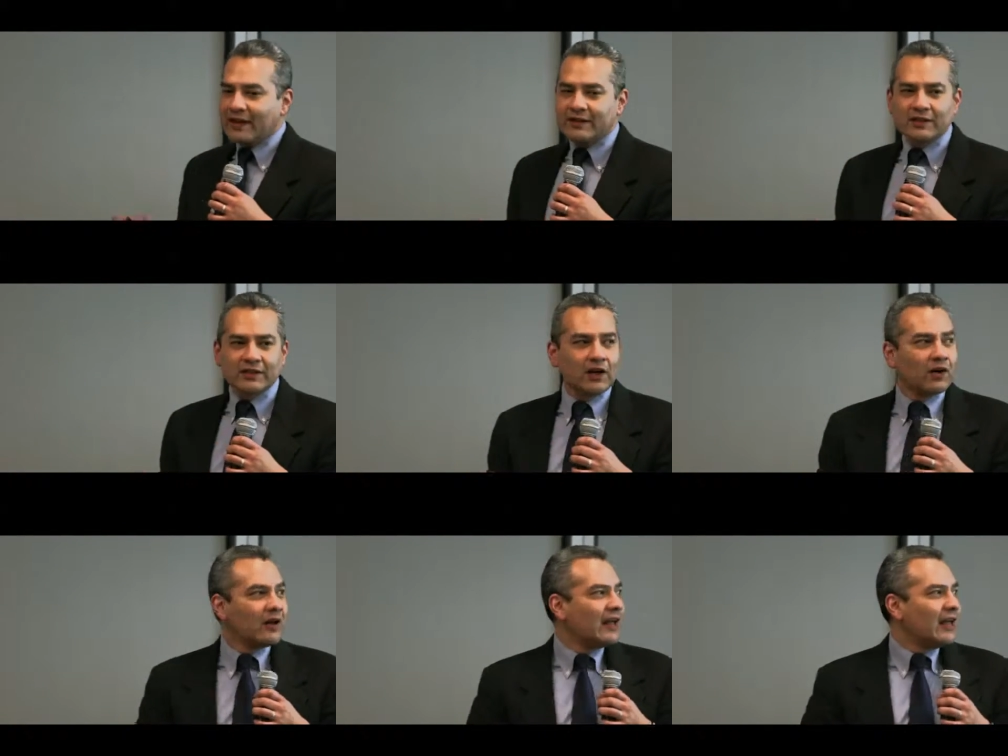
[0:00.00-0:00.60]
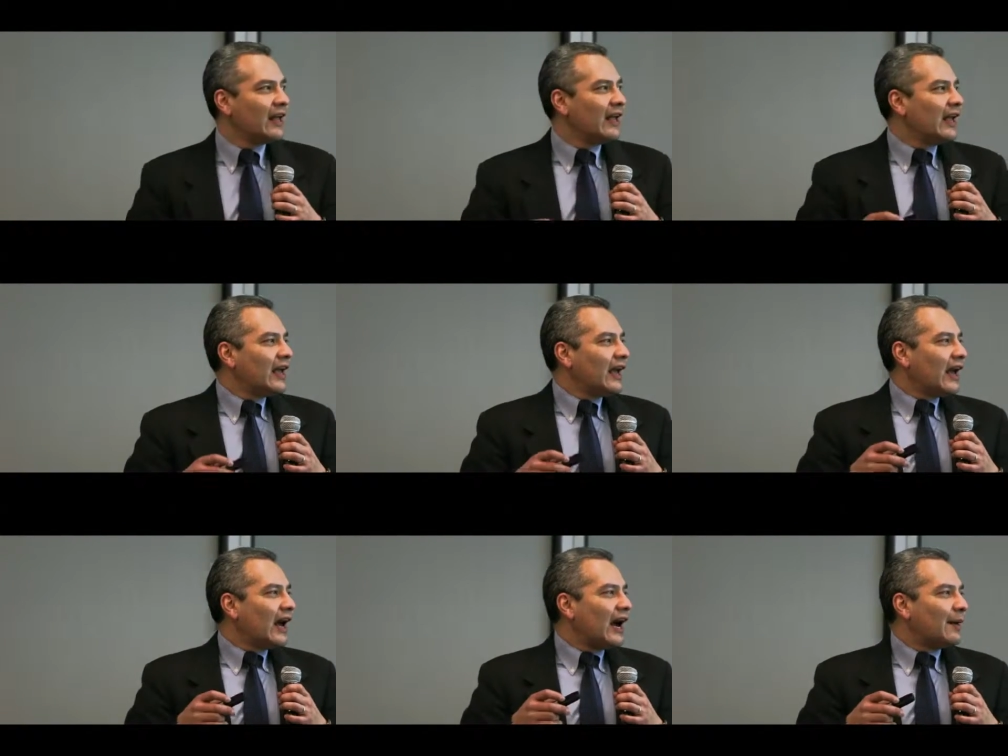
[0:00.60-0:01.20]
So
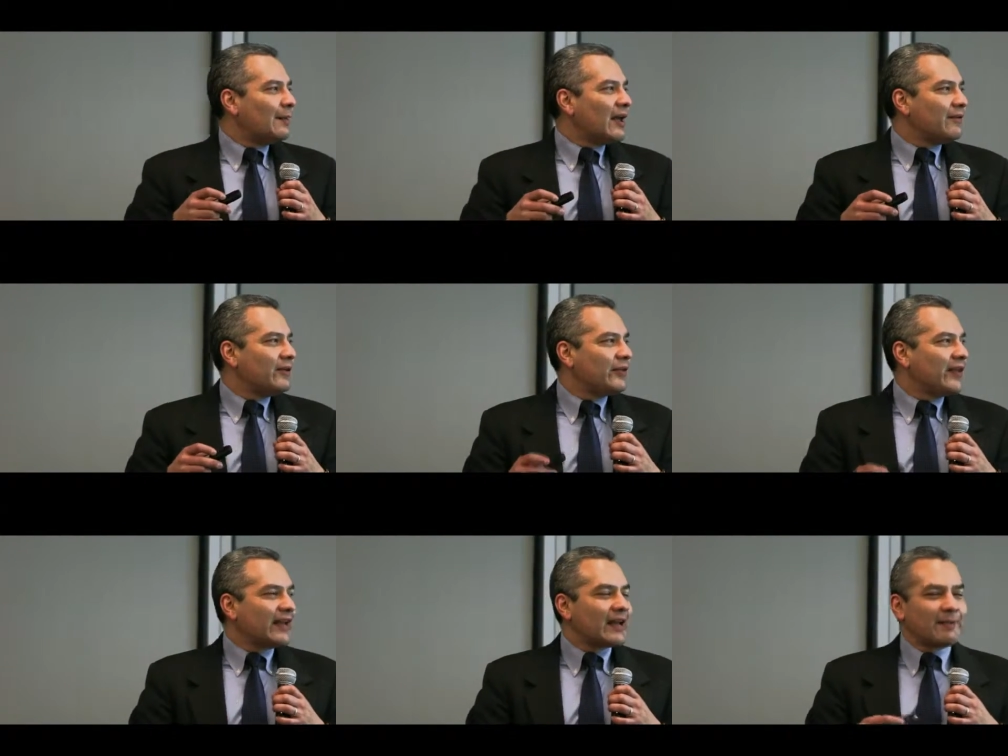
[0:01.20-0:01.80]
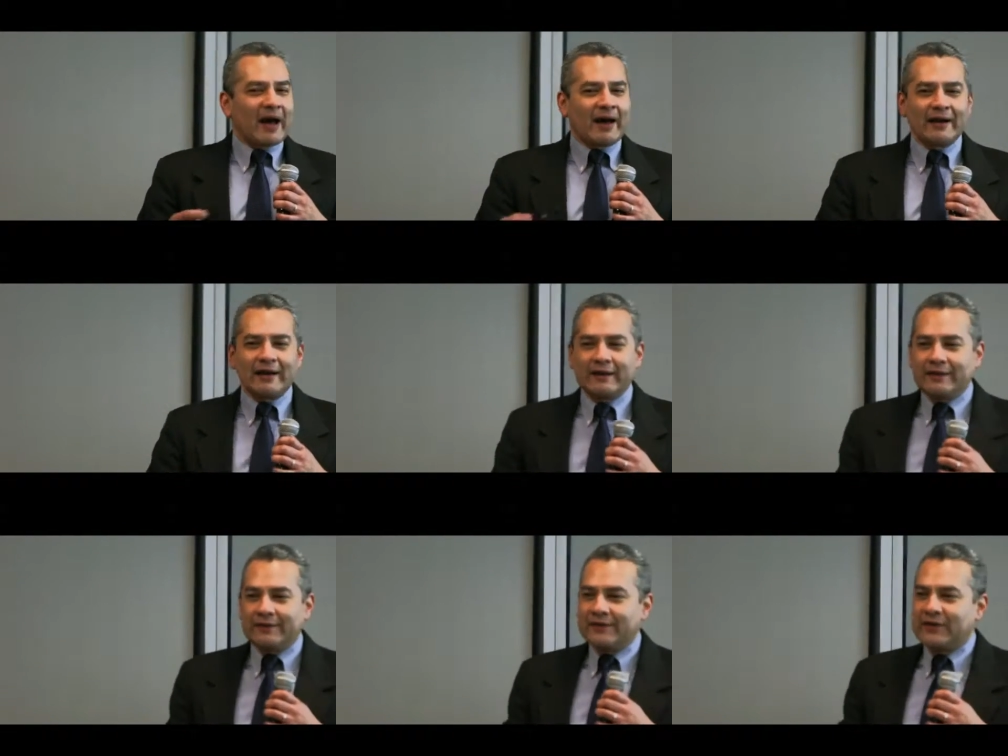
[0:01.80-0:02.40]
if you think
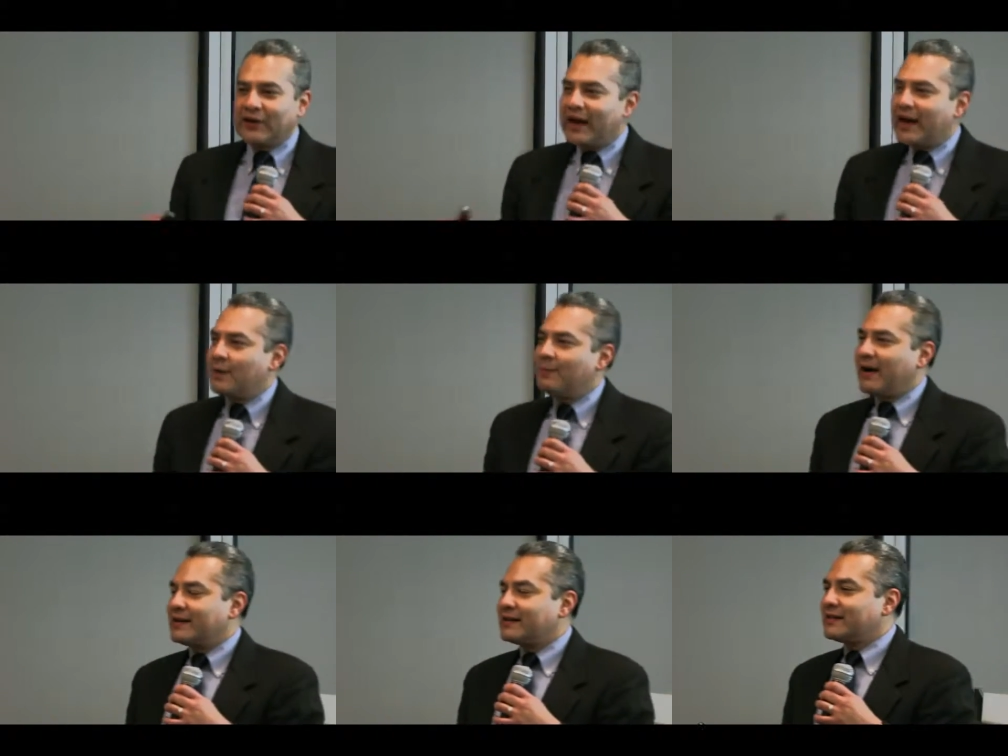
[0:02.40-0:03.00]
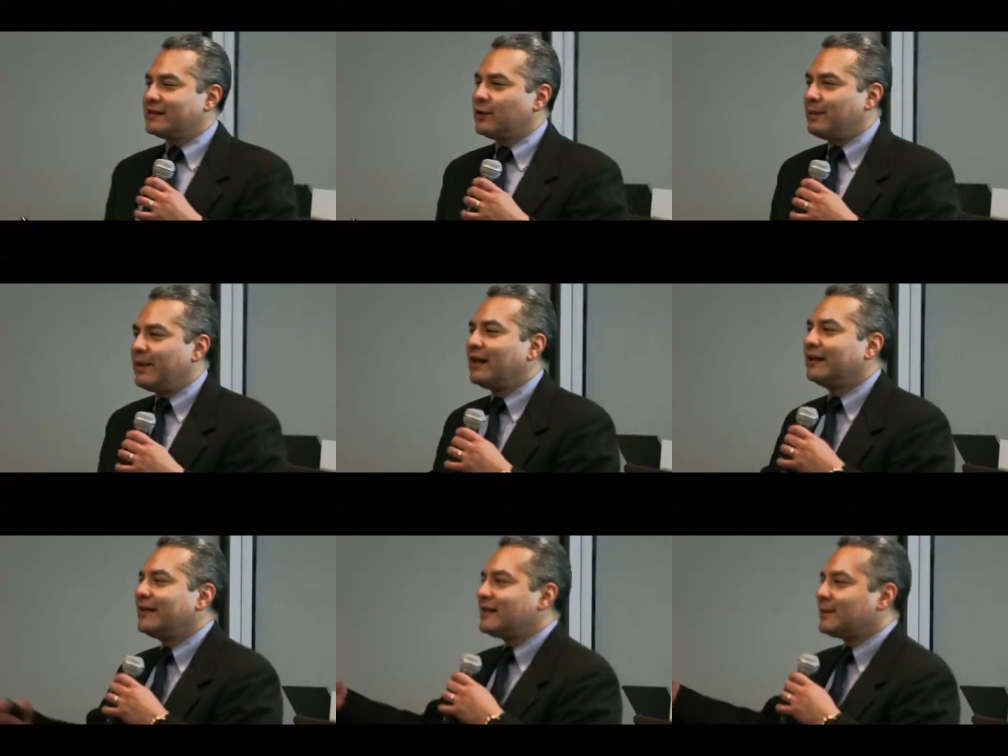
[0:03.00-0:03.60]
about your Airbus, you
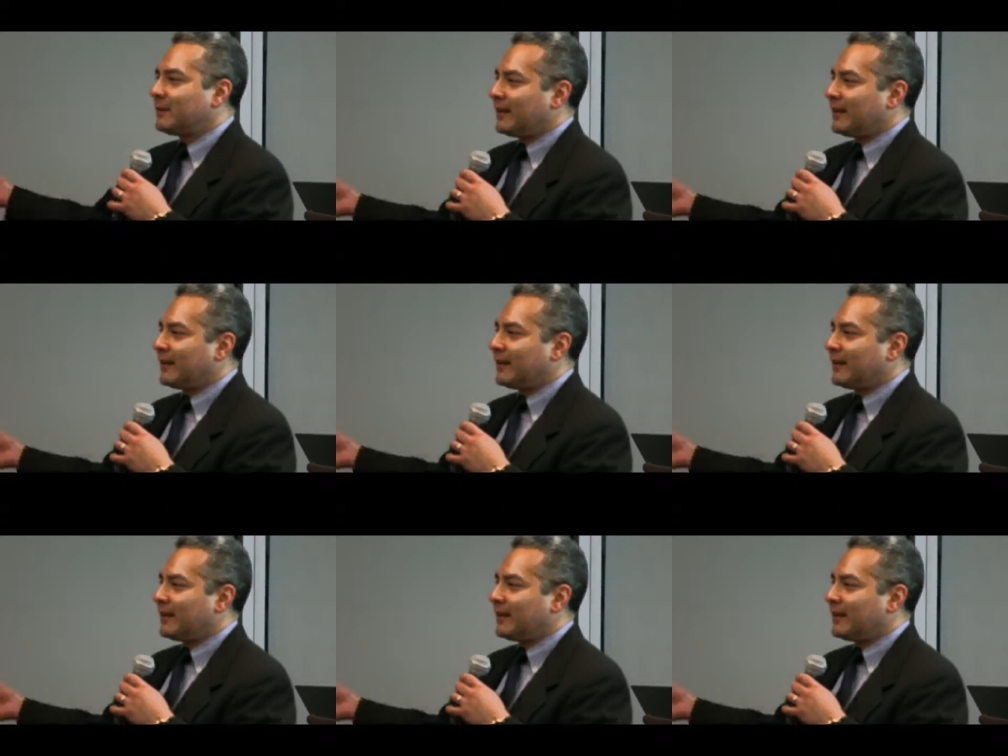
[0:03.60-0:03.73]
build these